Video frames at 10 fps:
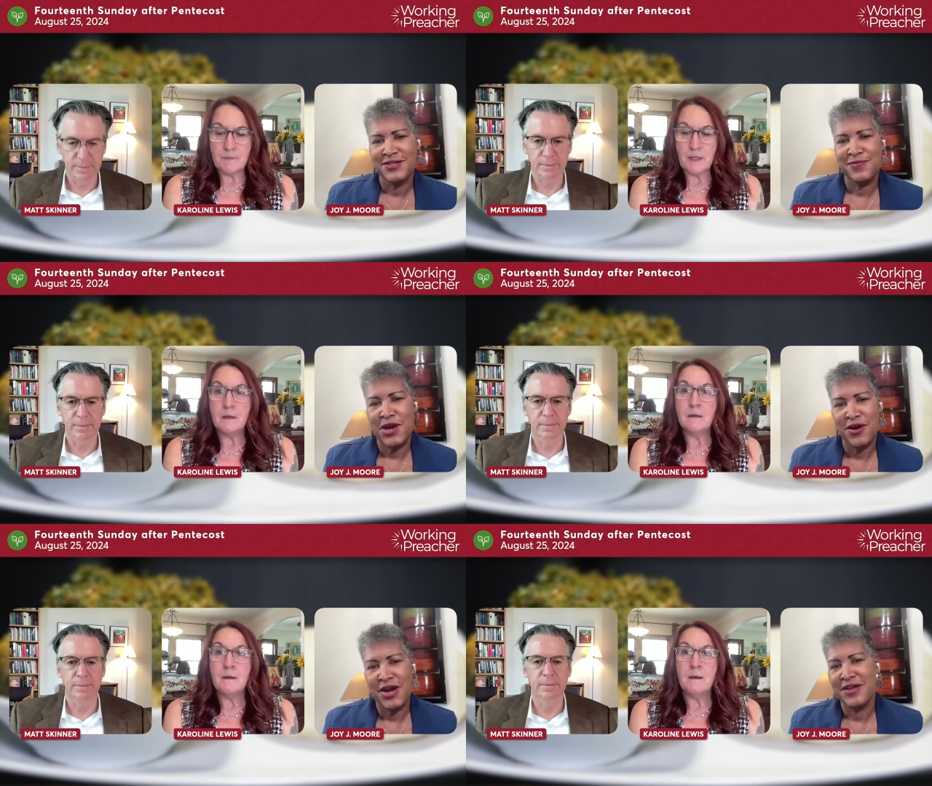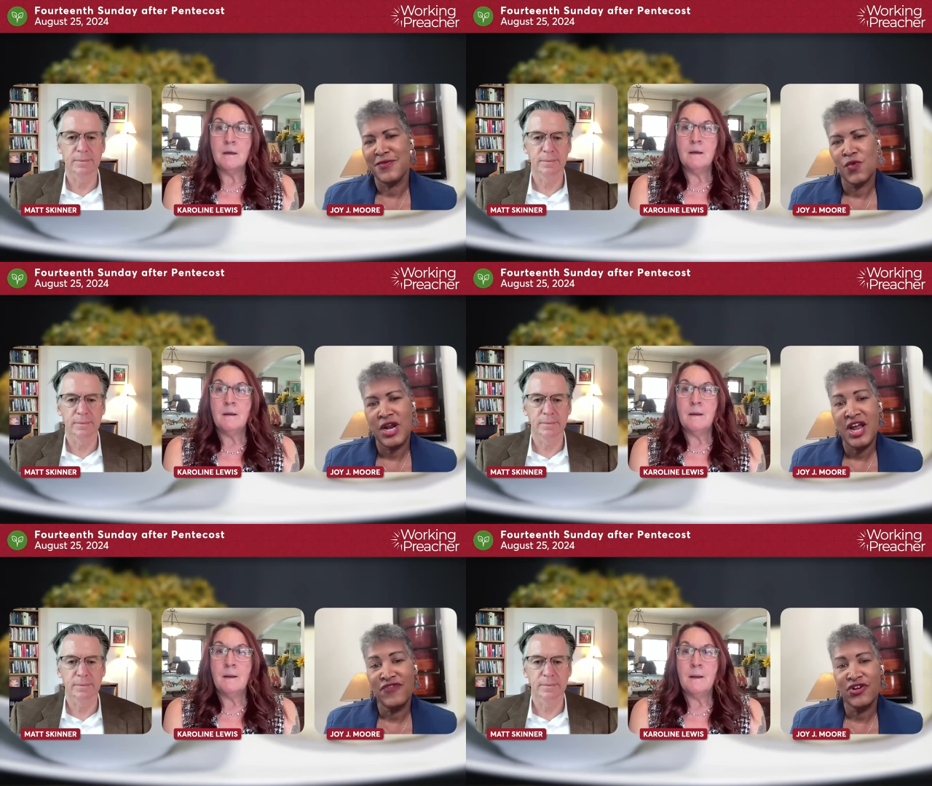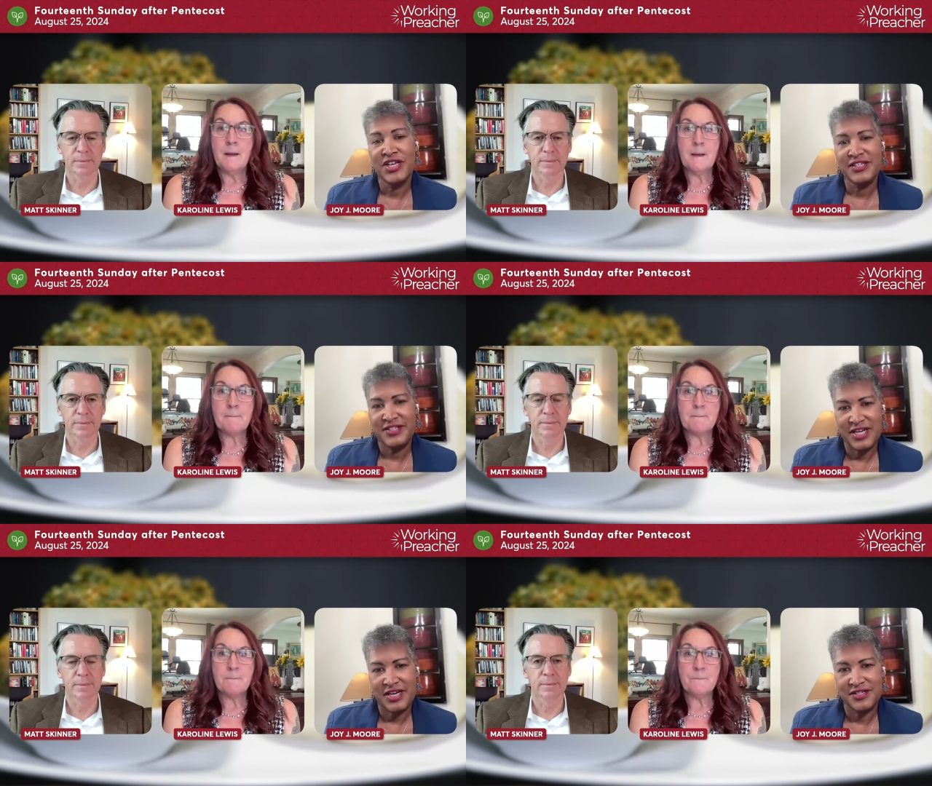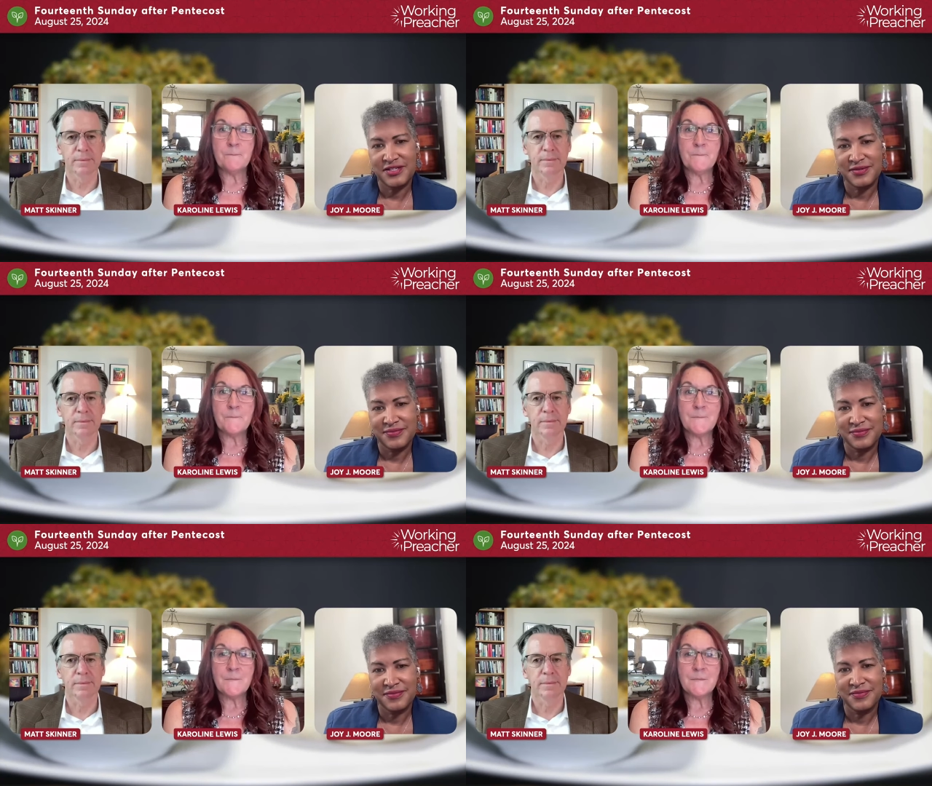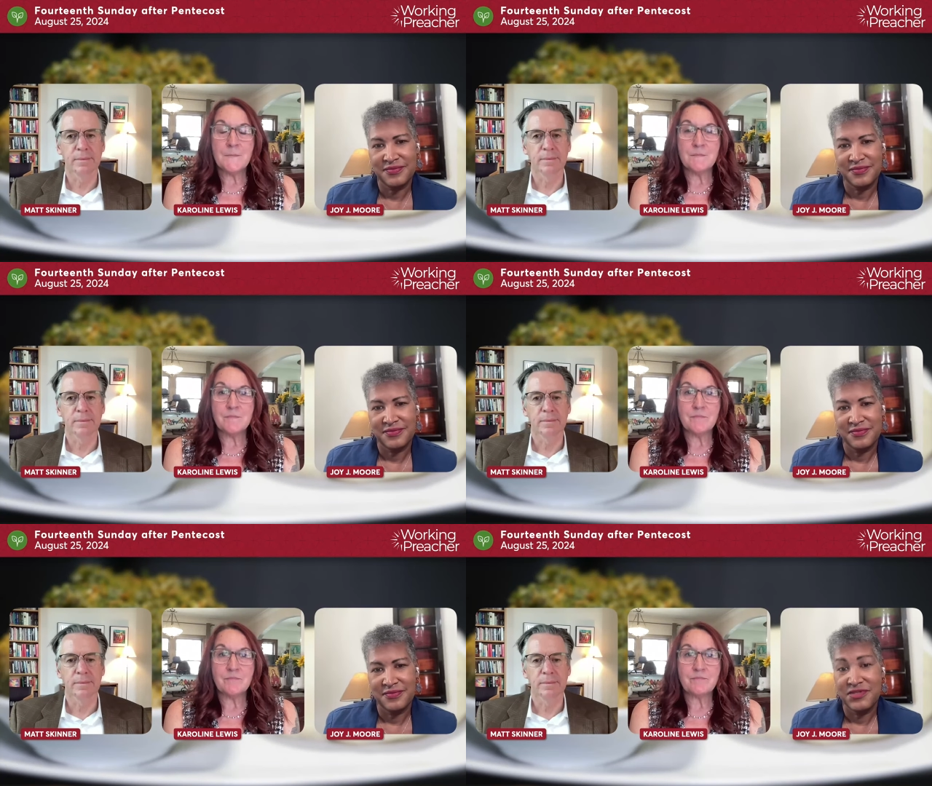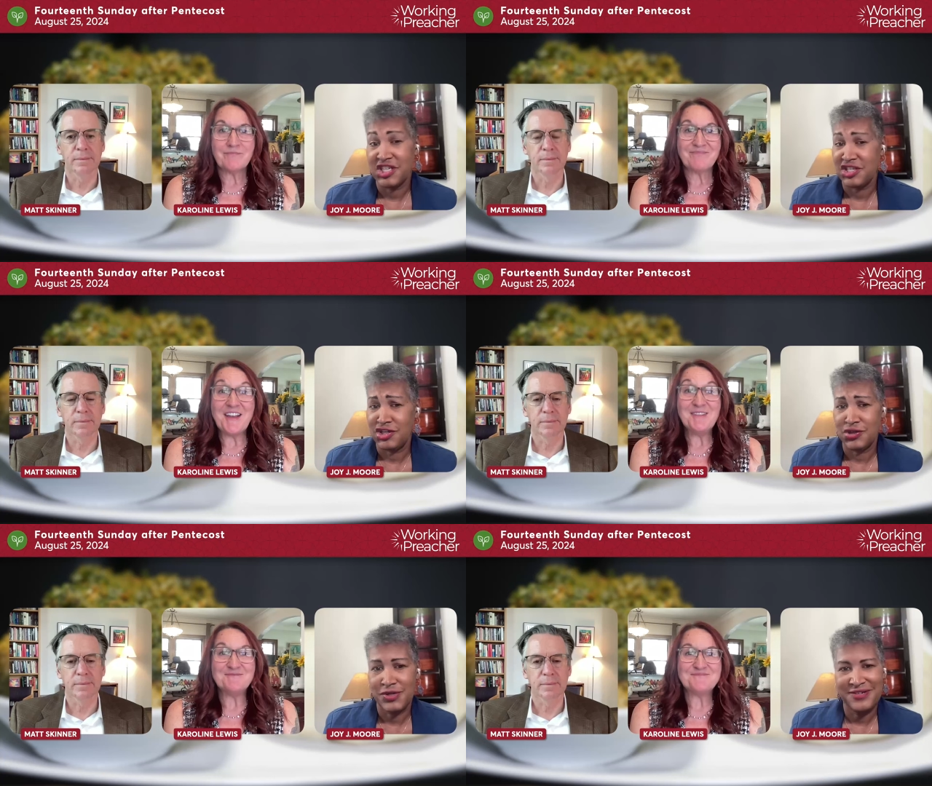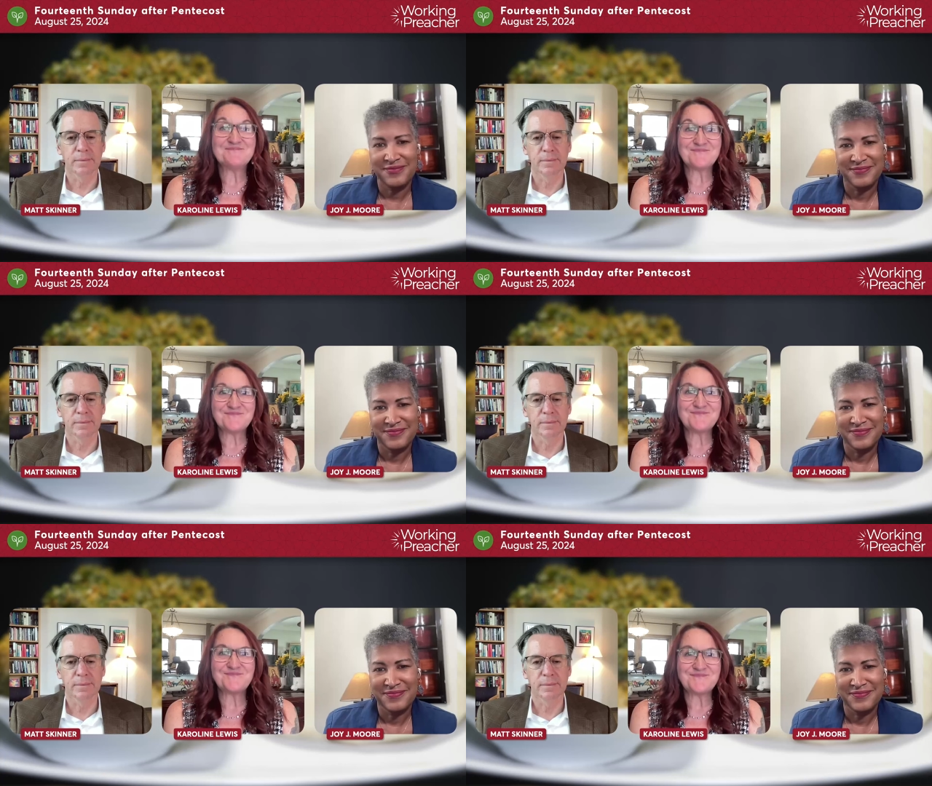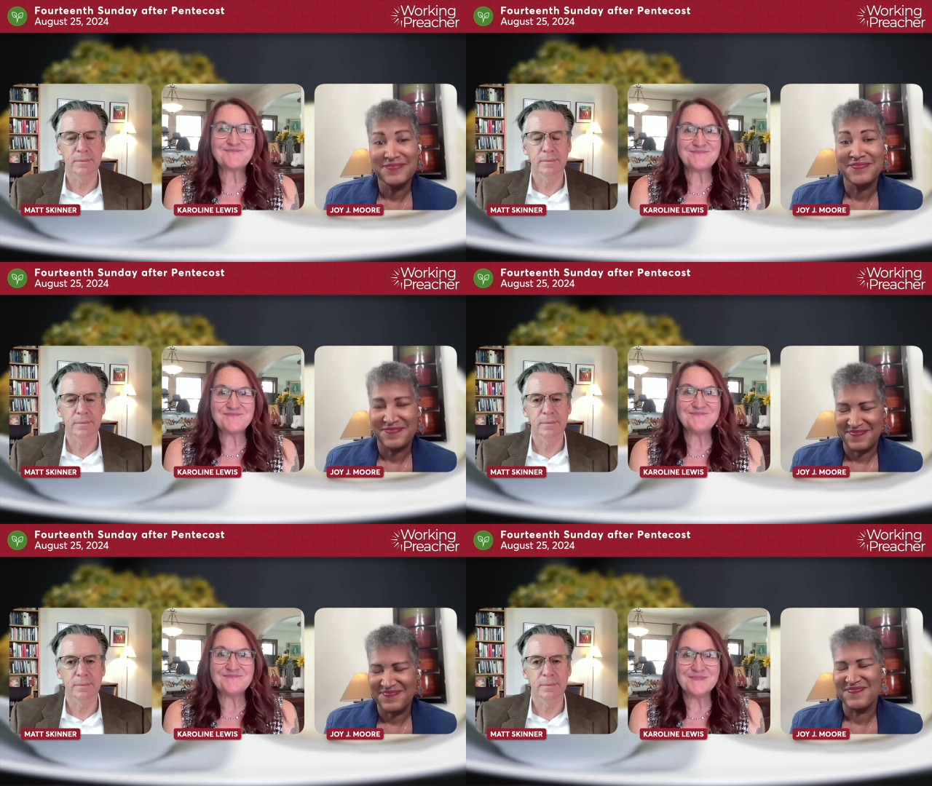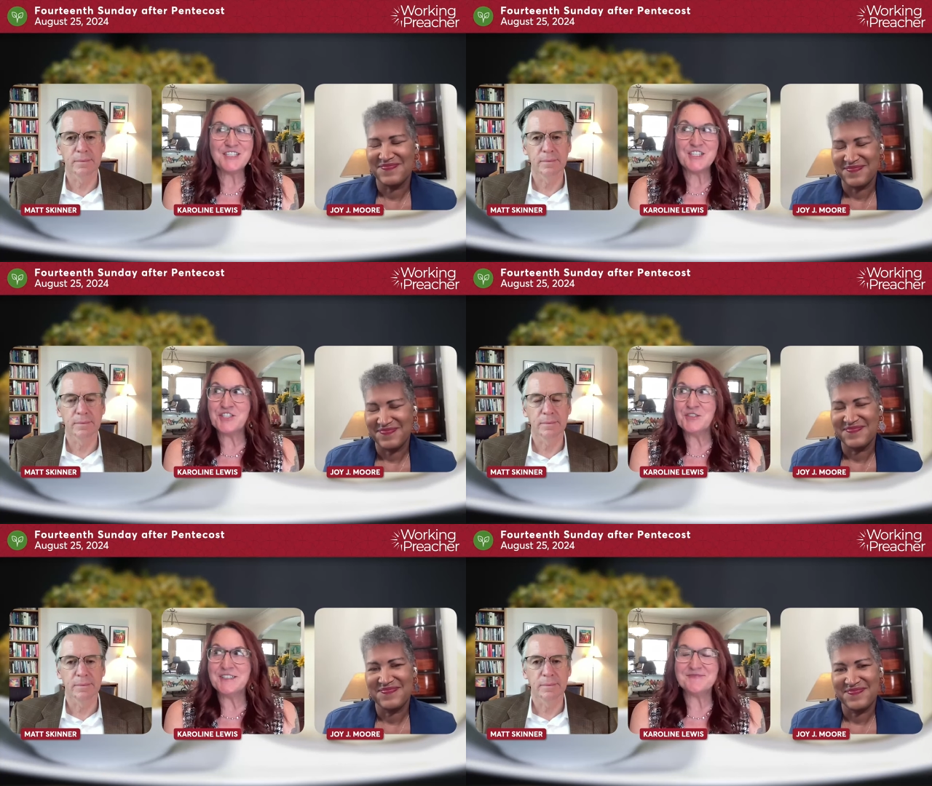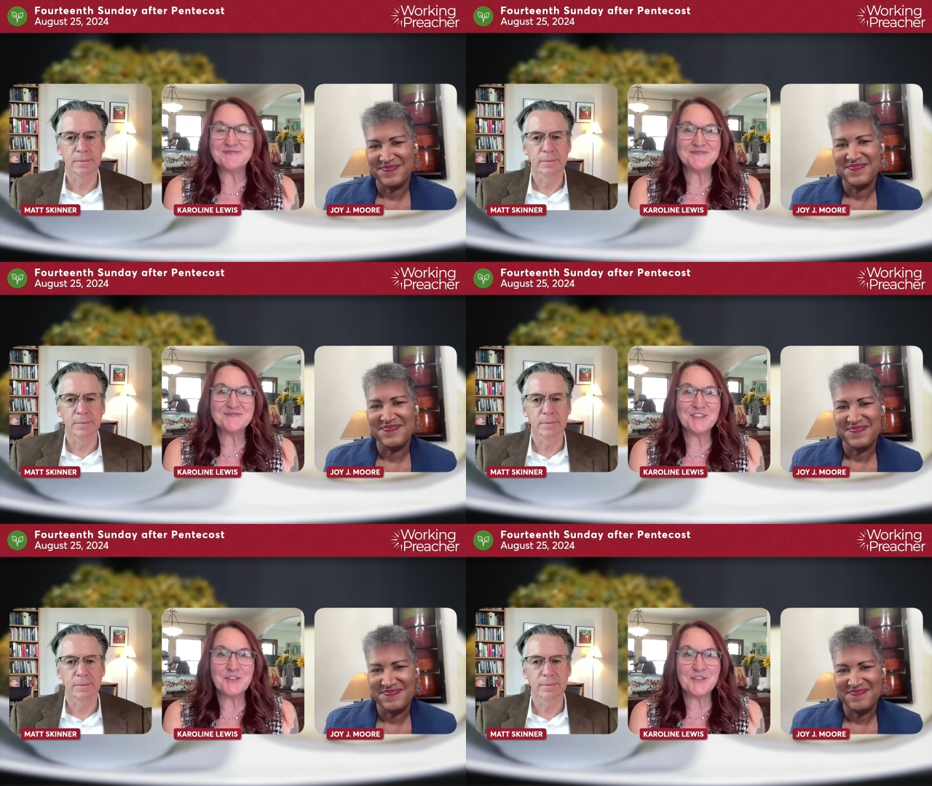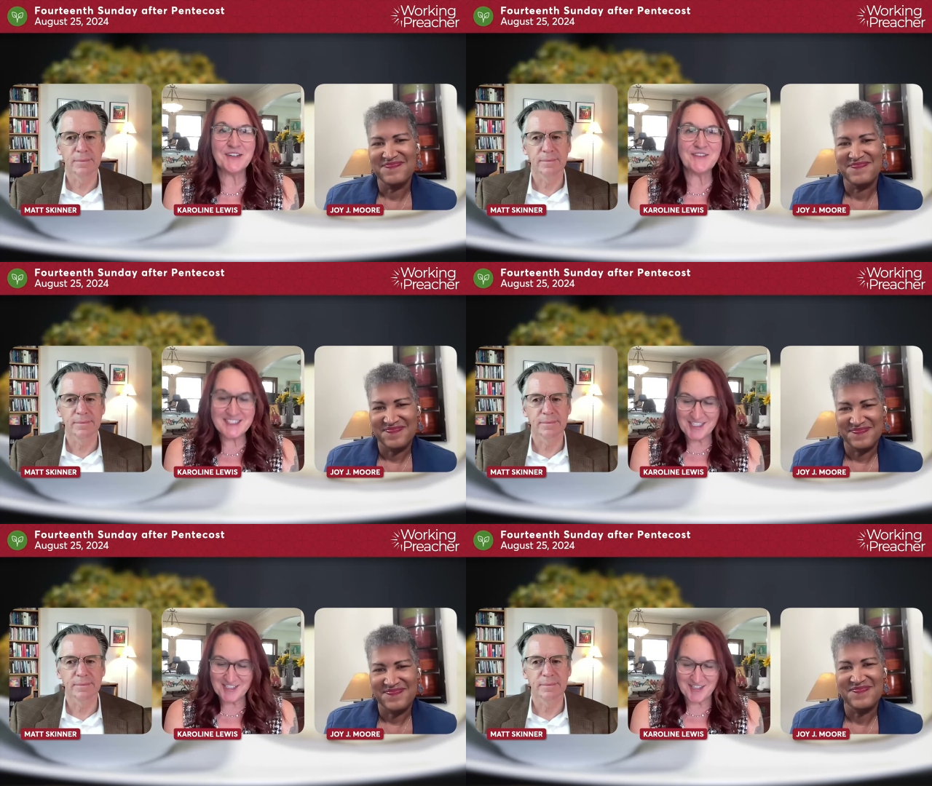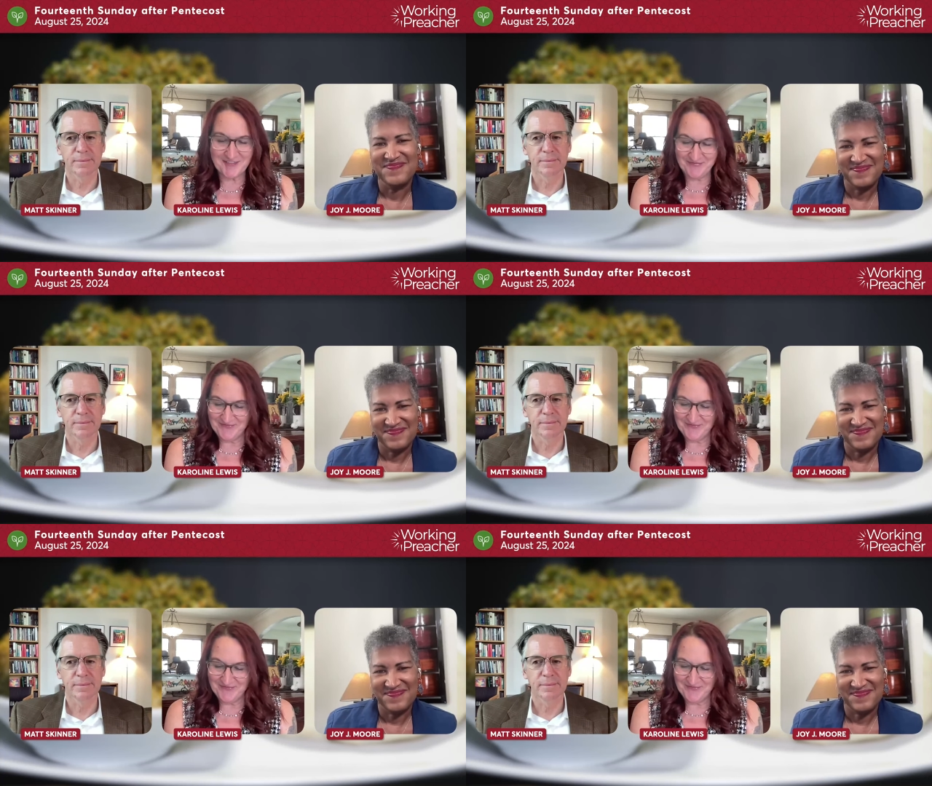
Speaker 1: to mary whatever he says just yeah. do it just do it
Speaker 2: do it wherever he tells you